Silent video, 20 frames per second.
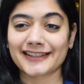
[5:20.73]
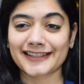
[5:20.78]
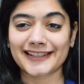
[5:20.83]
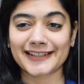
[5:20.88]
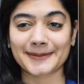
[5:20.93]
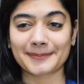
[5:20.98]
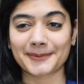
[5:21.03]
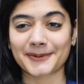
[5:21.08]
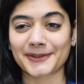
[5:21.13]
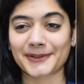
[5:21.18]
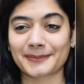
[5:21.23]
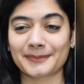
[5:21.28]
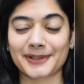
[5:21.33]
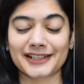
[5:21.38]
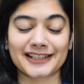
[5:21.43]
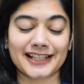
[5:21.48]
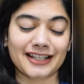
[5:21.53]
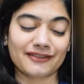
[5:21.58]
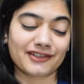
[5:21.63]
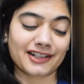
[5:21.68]
these books
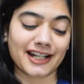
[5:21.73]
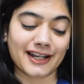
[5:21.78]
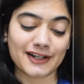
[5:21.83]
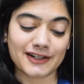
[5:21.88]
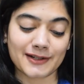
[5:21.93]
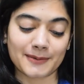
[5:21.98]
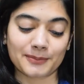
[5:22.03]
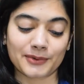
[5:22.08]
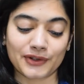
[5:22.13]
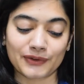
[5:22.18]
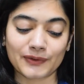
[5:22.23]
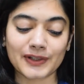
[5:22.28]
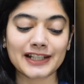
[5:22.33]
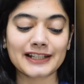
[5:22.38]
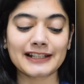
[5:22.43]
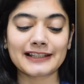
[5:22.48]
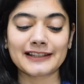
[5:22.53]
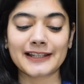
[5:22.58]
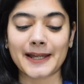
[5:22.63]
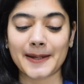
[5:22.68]
but never end up
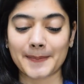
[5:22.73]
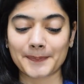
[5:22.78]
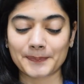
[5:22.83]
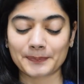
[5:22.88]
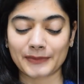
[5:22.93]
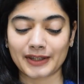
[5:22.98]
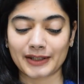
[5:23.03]
reading them.